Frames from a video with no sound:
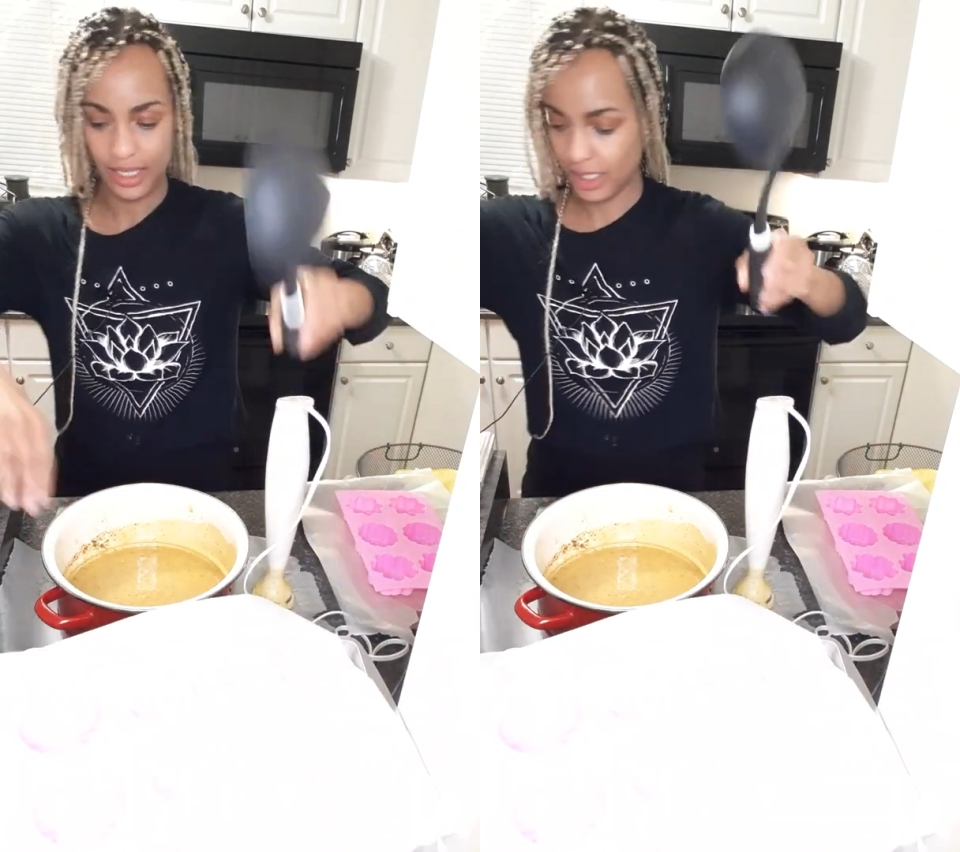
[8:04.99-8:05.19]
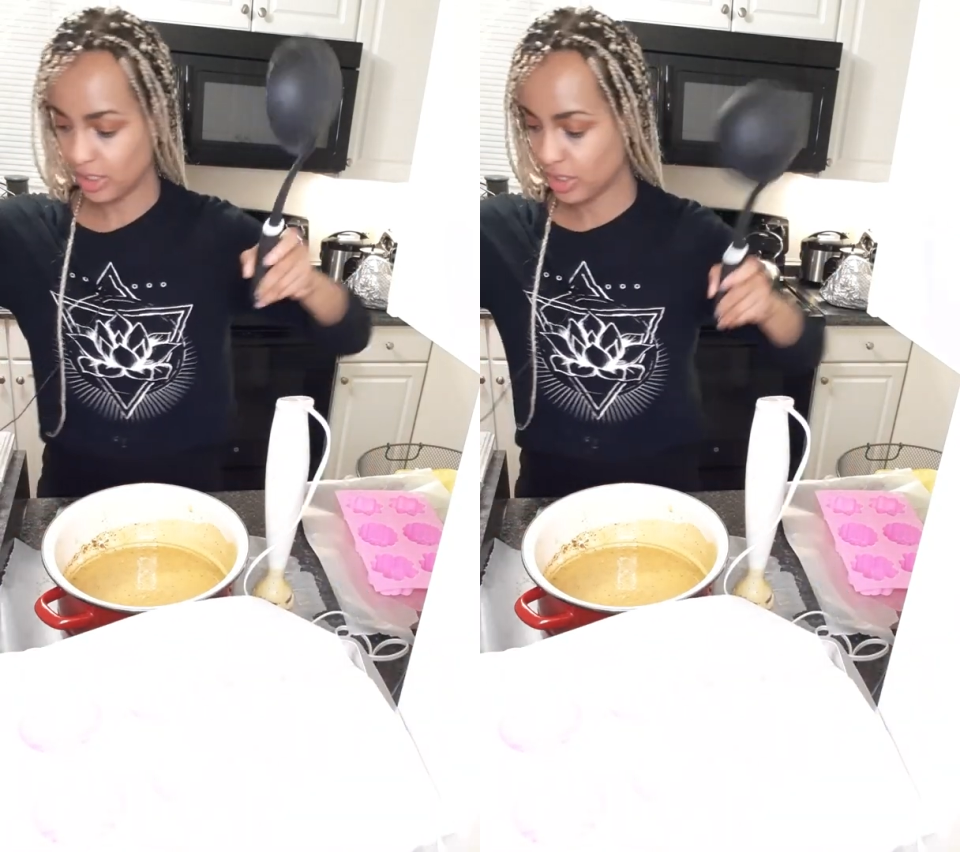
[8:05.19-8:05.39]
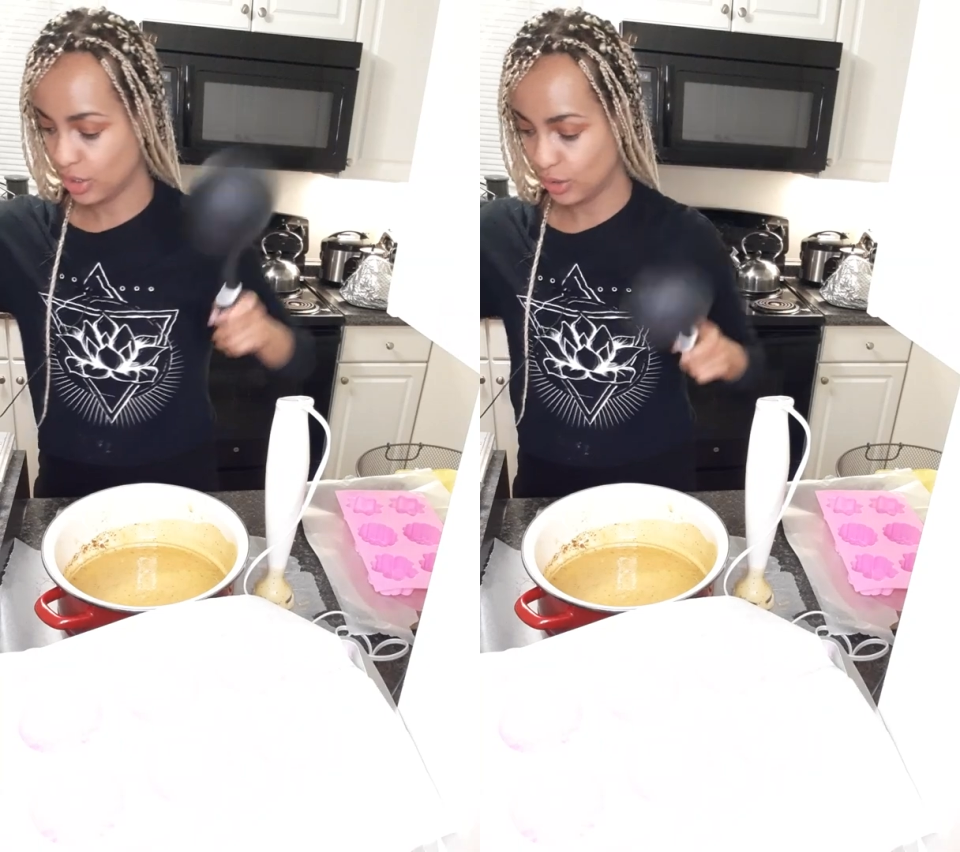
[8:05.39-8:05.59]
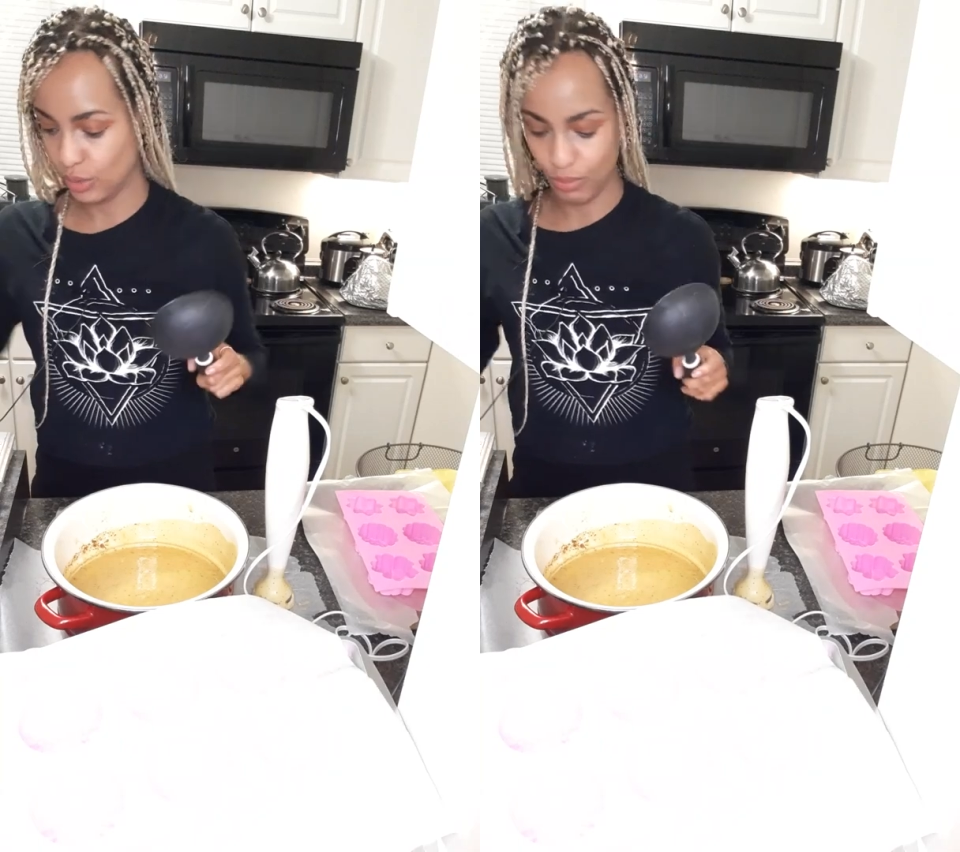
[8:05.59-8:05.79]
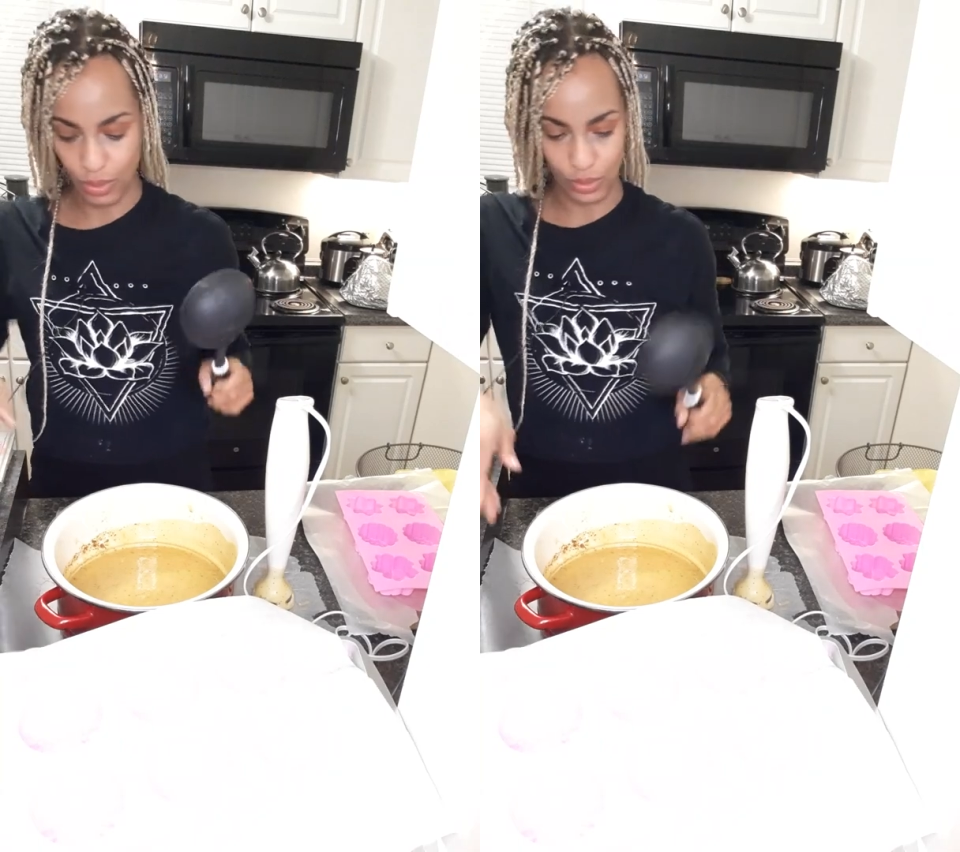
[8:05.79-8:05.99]

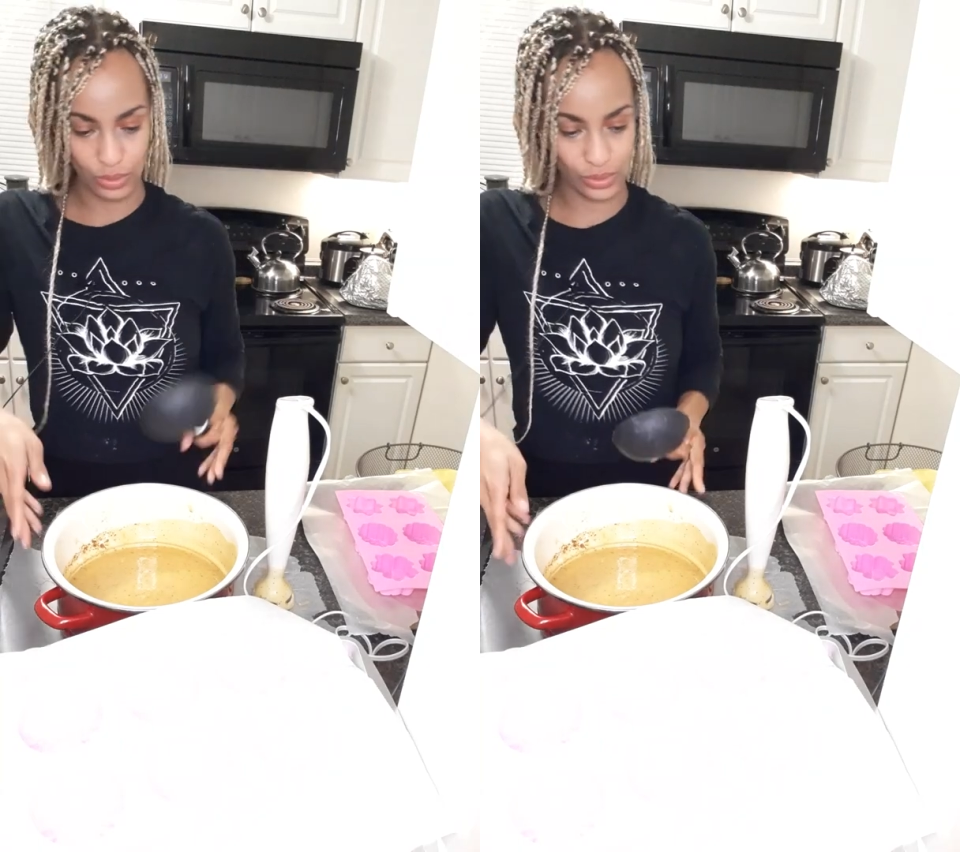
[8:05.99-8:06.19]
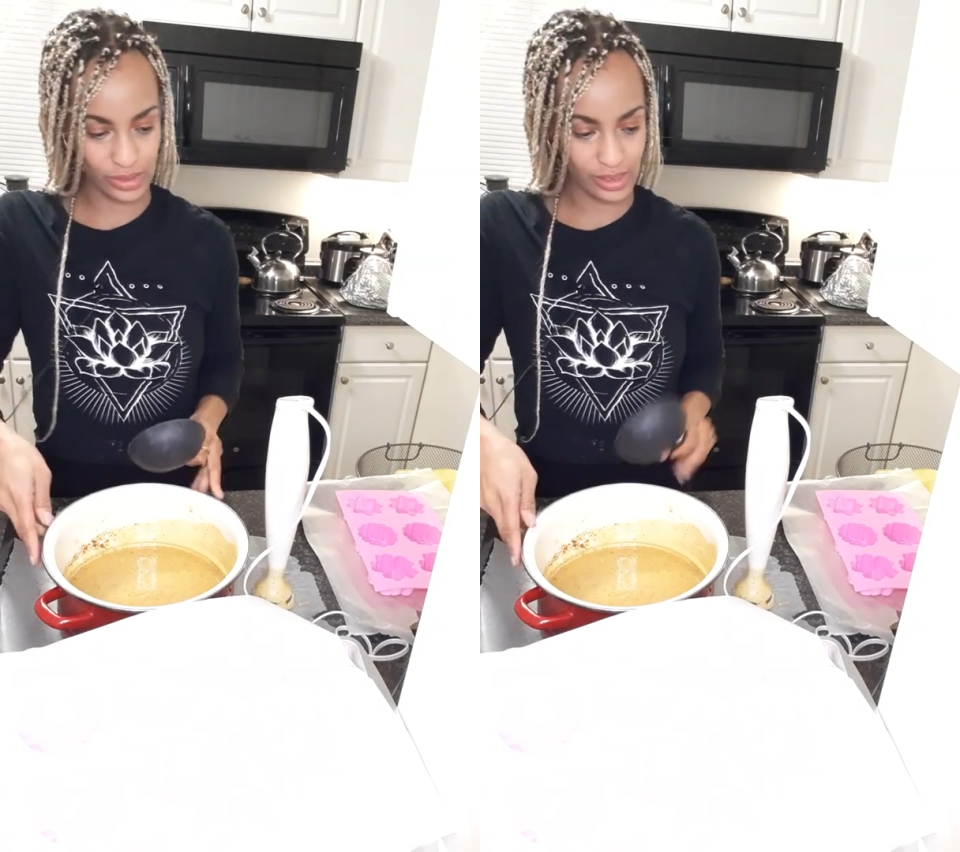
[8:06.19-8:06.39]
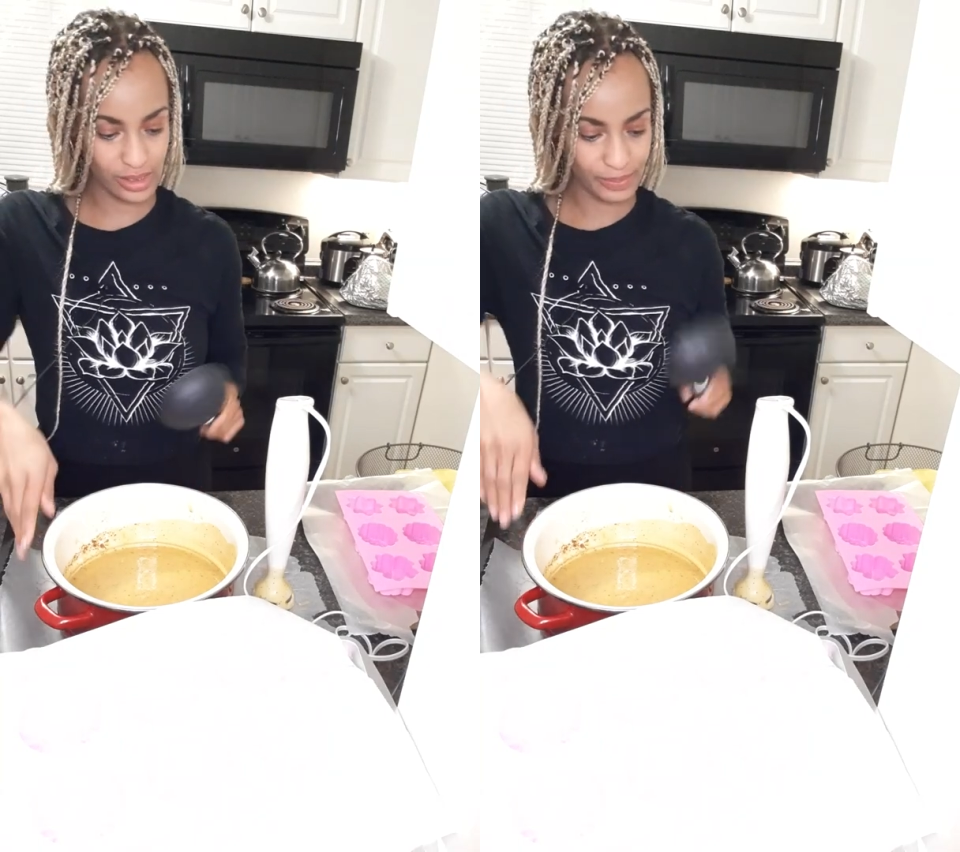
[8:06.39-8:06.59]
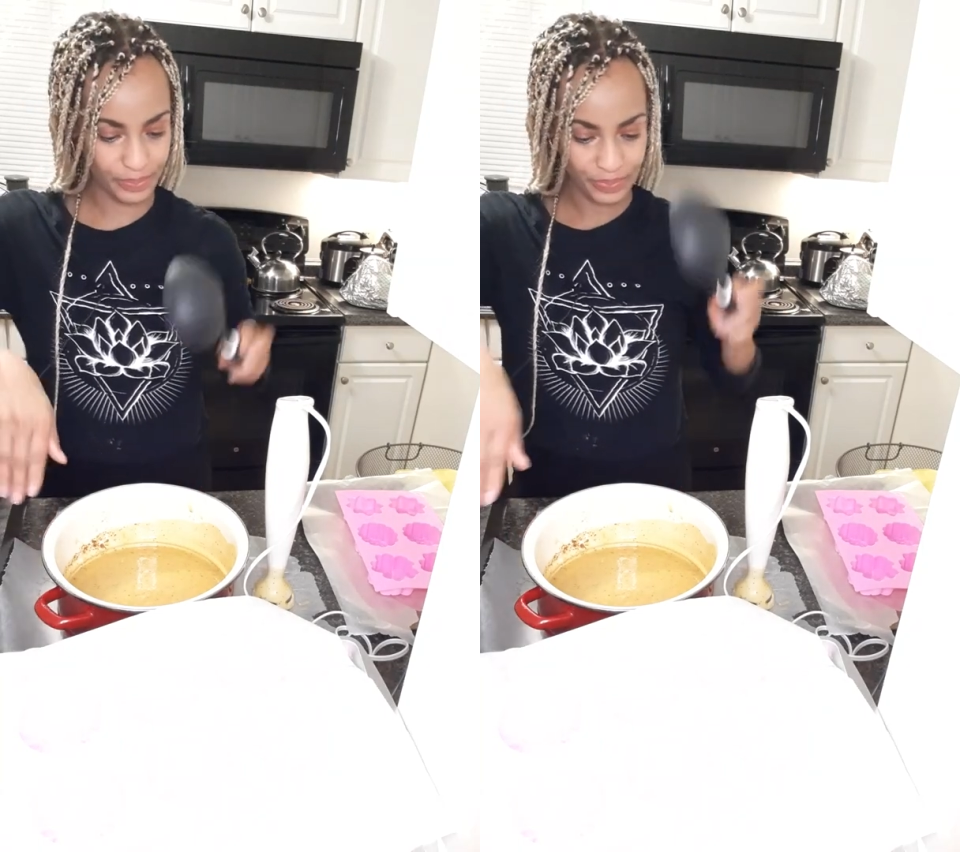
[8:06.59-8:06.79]
into molds.